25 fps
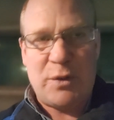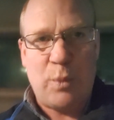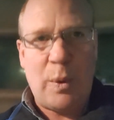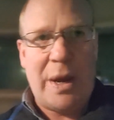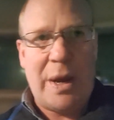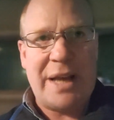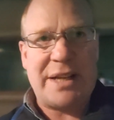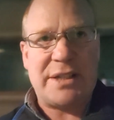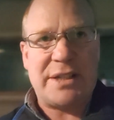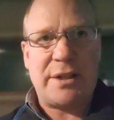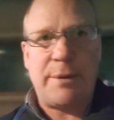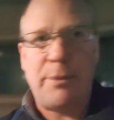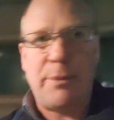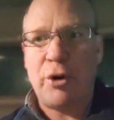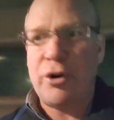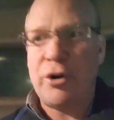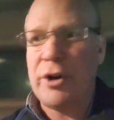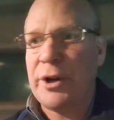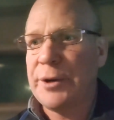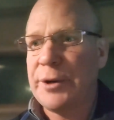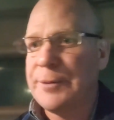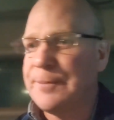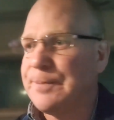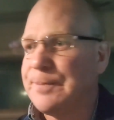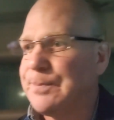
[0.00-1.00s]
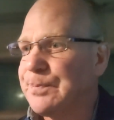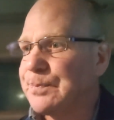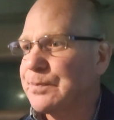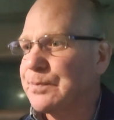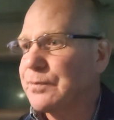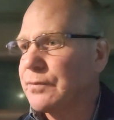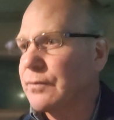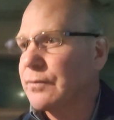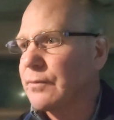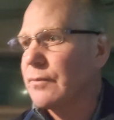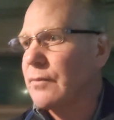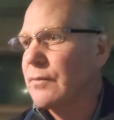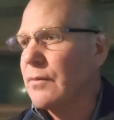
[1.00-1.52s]
wet tomorrow,
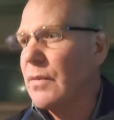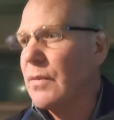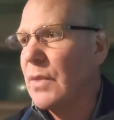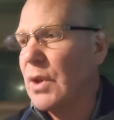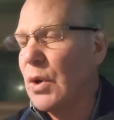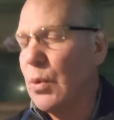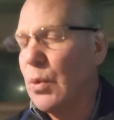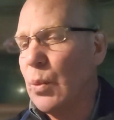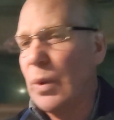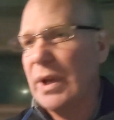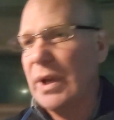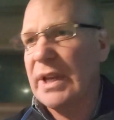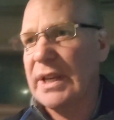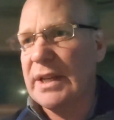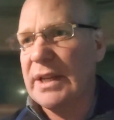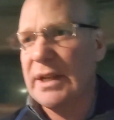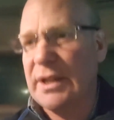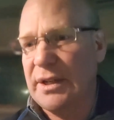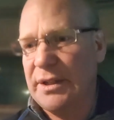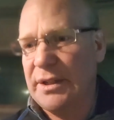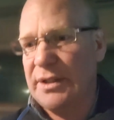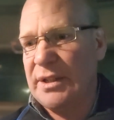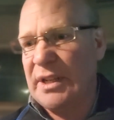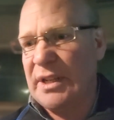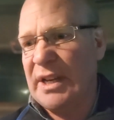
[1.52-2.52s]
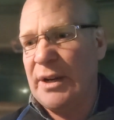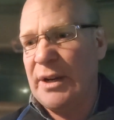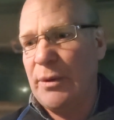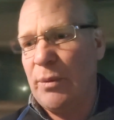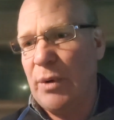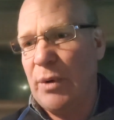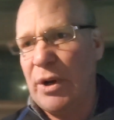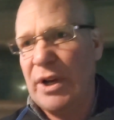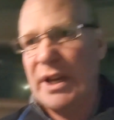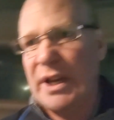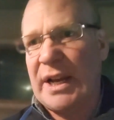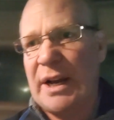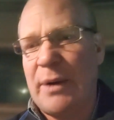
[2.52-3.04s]
we can
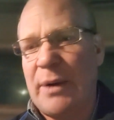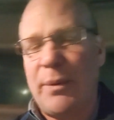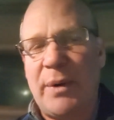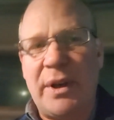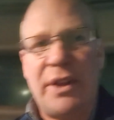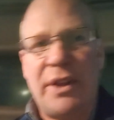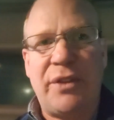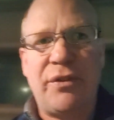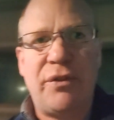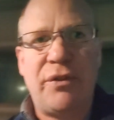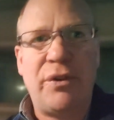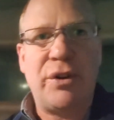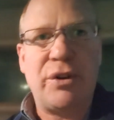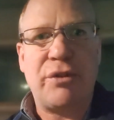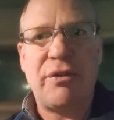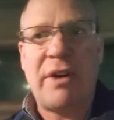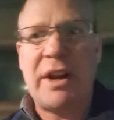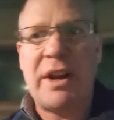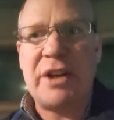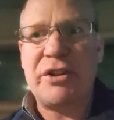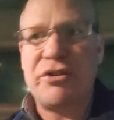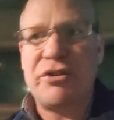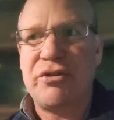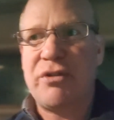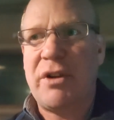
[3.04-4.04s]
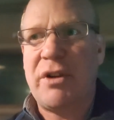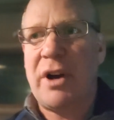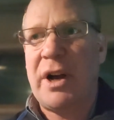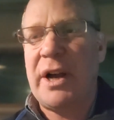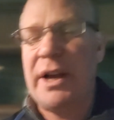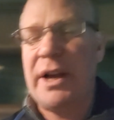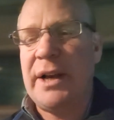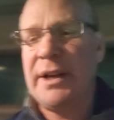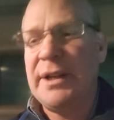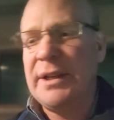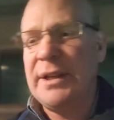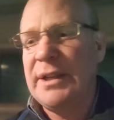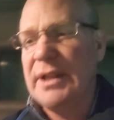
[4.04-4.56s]
work our way through the grain
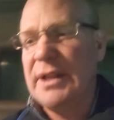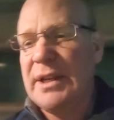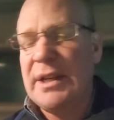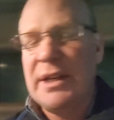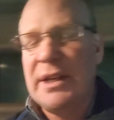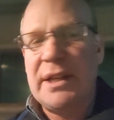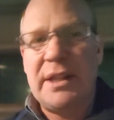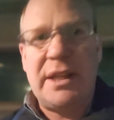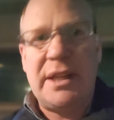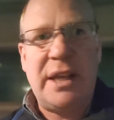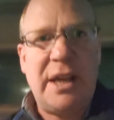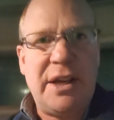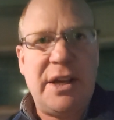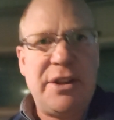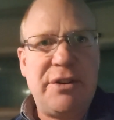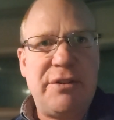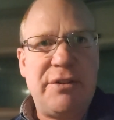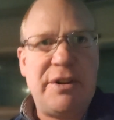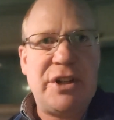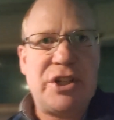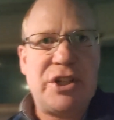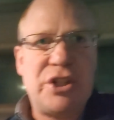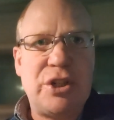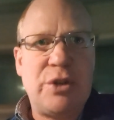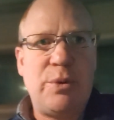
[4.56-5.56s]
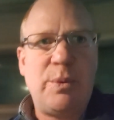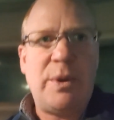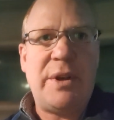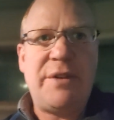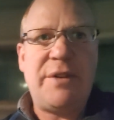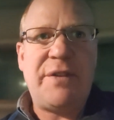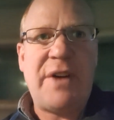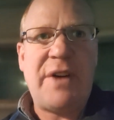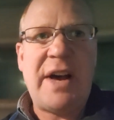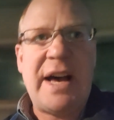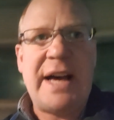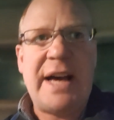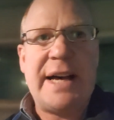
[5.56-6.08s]
dryer. The other issue
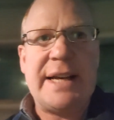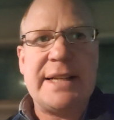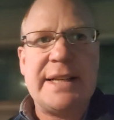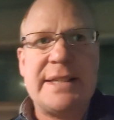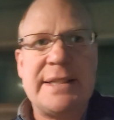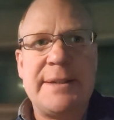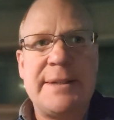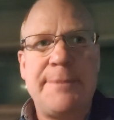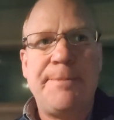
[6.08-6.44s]
we've had